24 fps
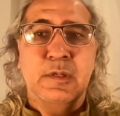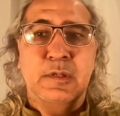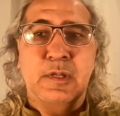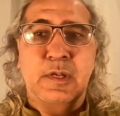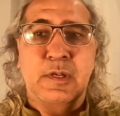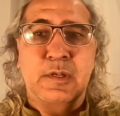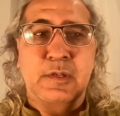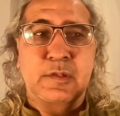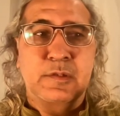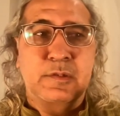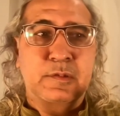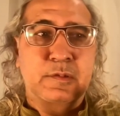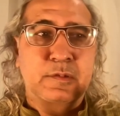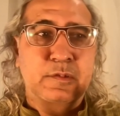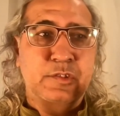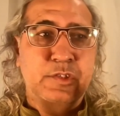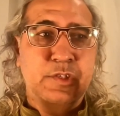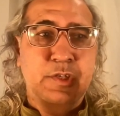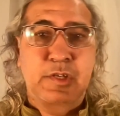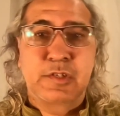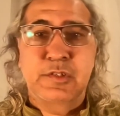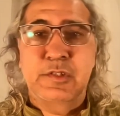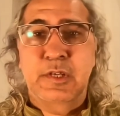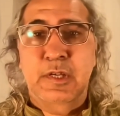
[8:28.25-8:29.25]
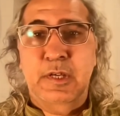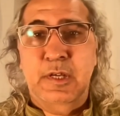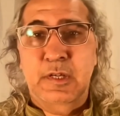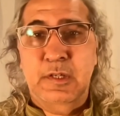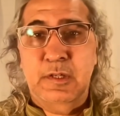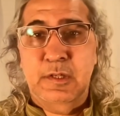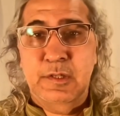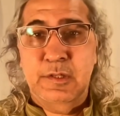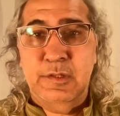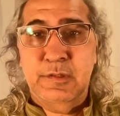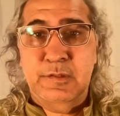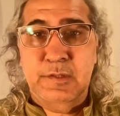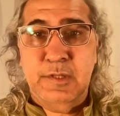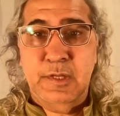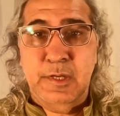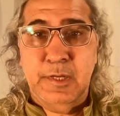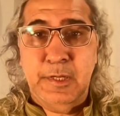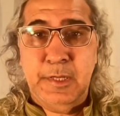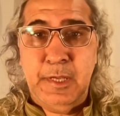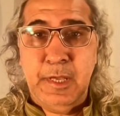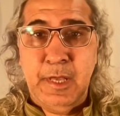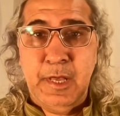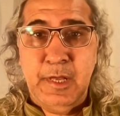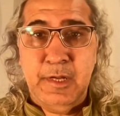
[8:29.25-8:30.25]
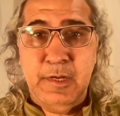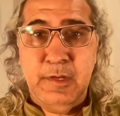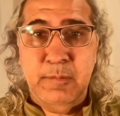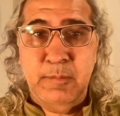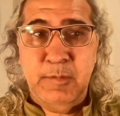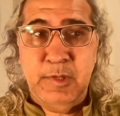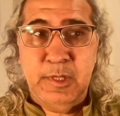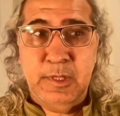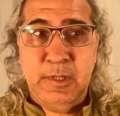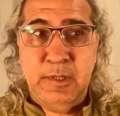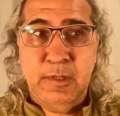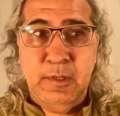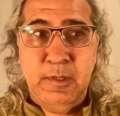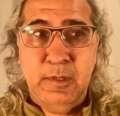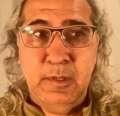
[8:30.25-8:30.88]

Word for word: that is changing at least the academy,